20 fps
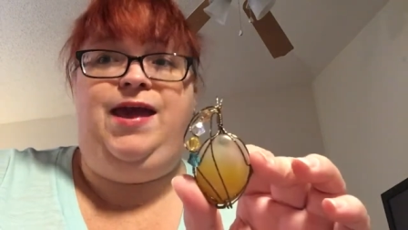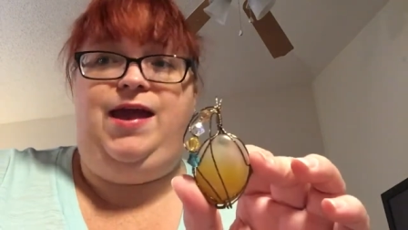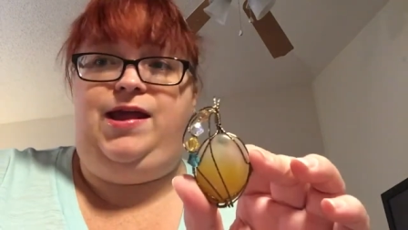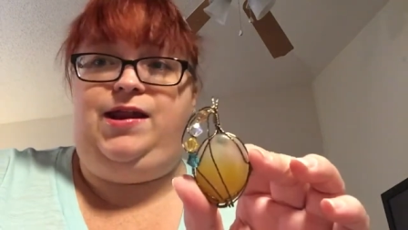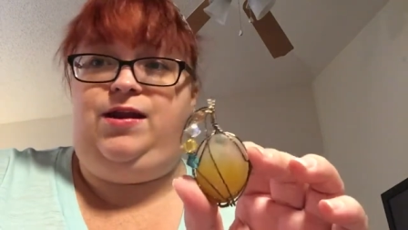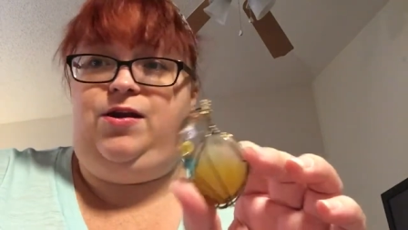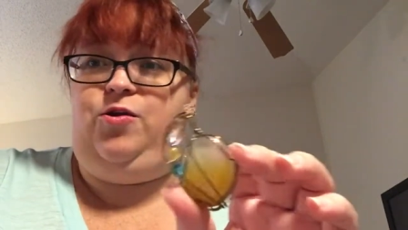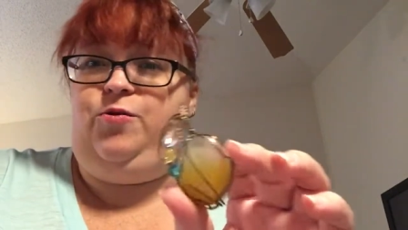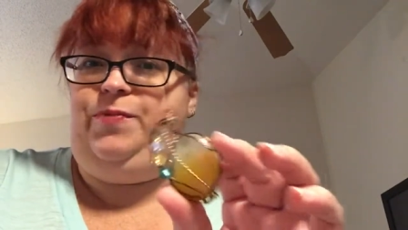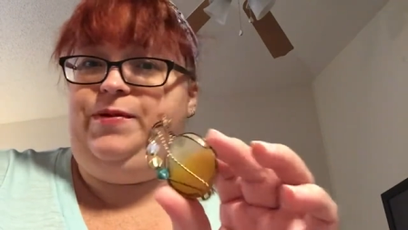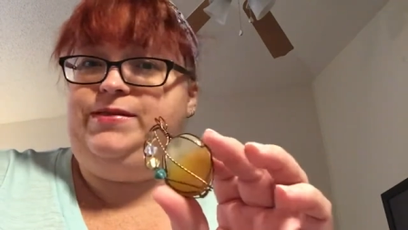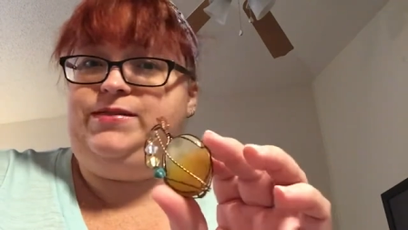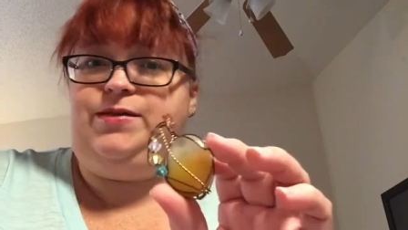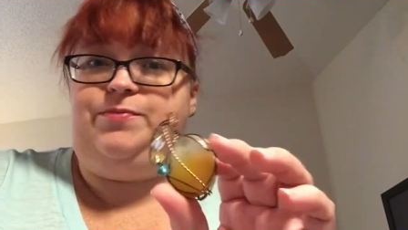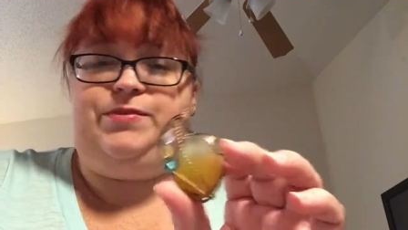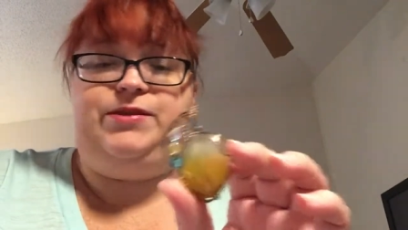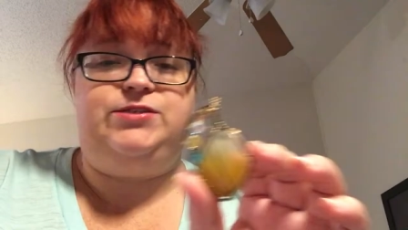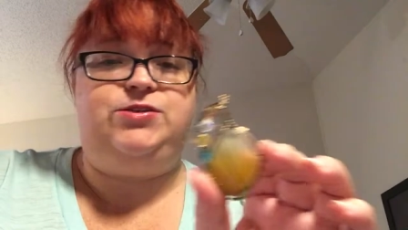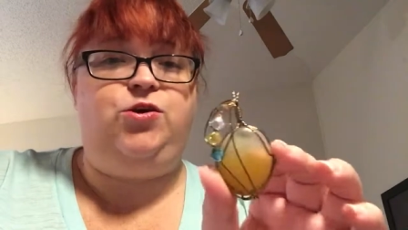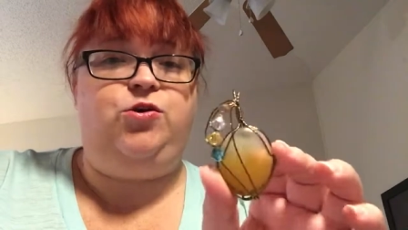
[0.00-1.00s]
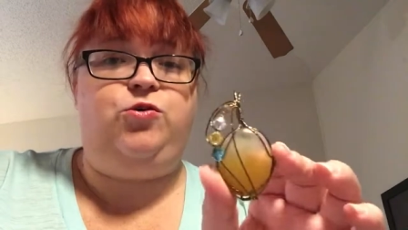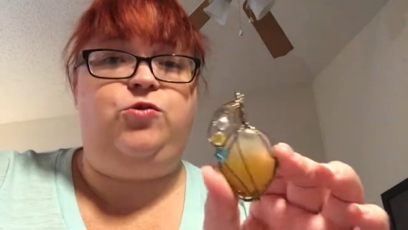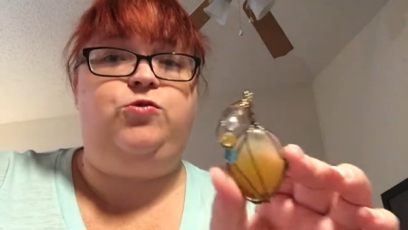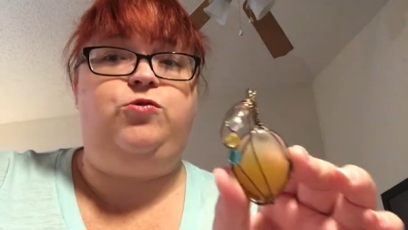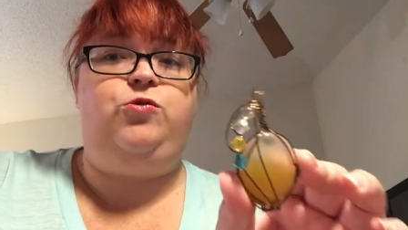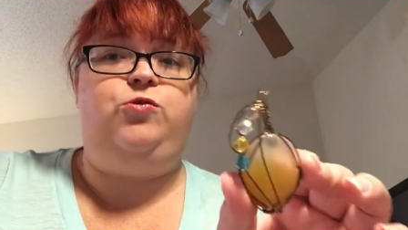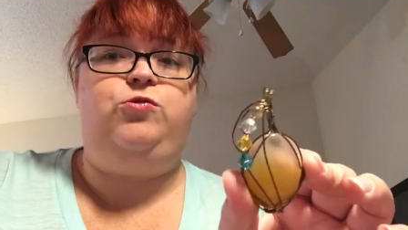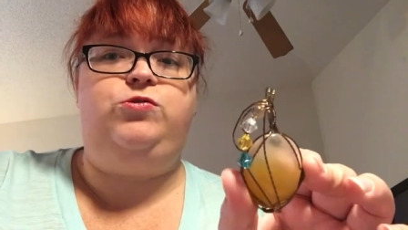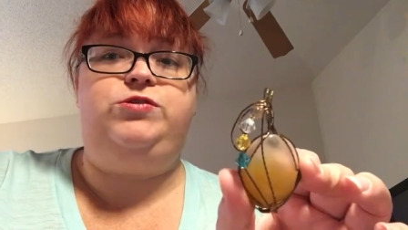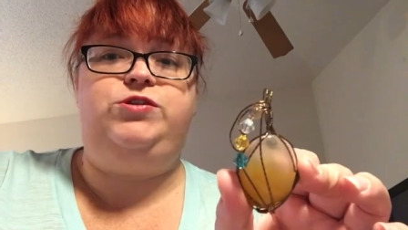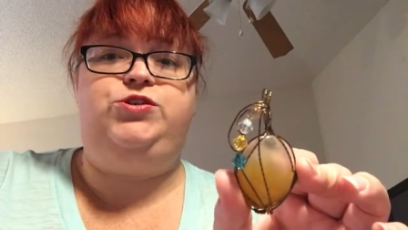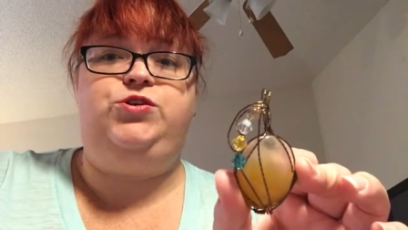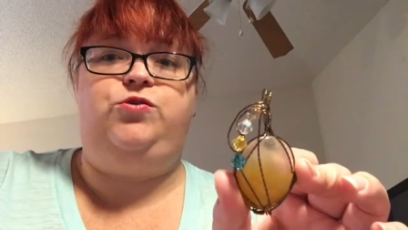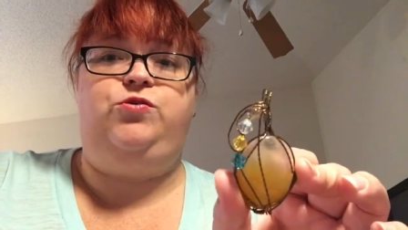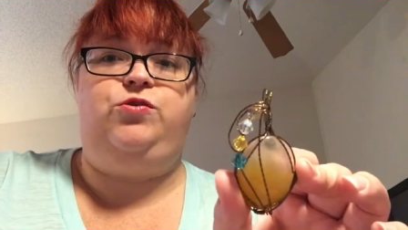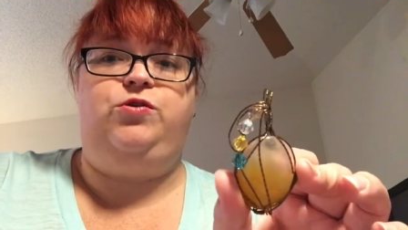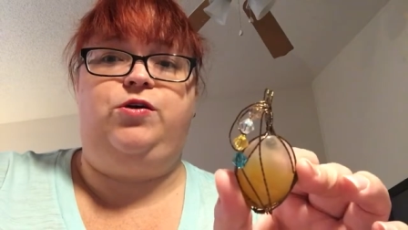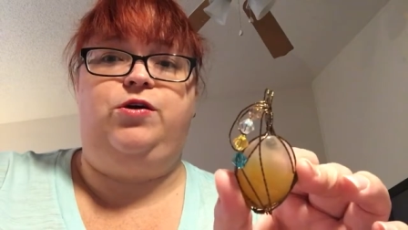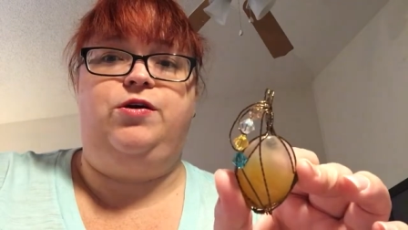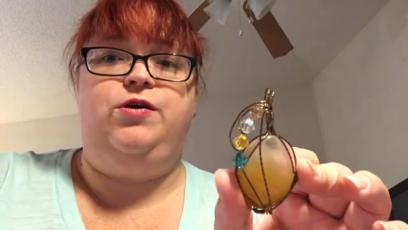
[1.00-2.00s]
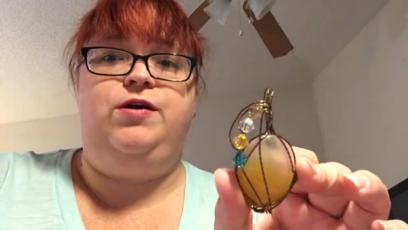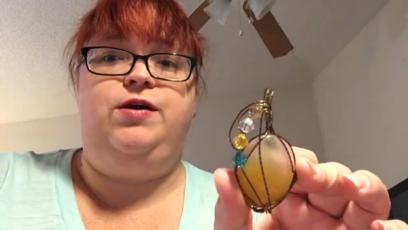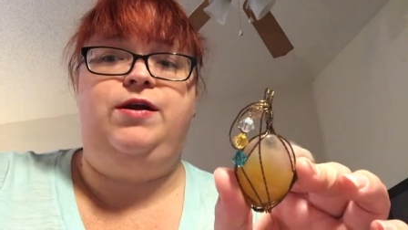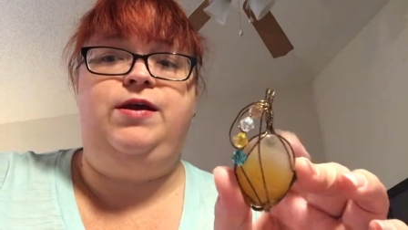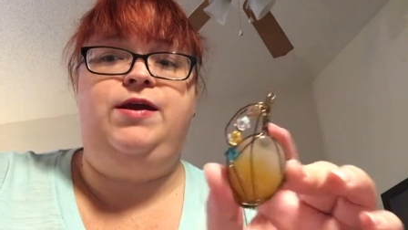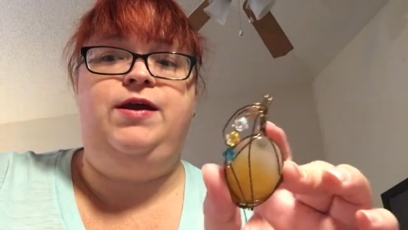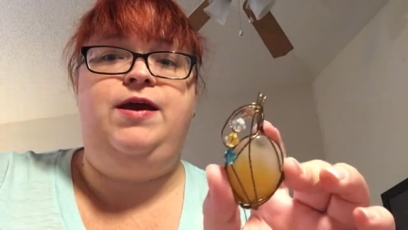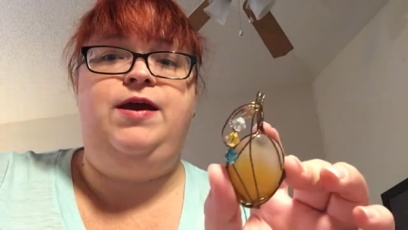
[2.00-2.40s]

and it opens up this whole door,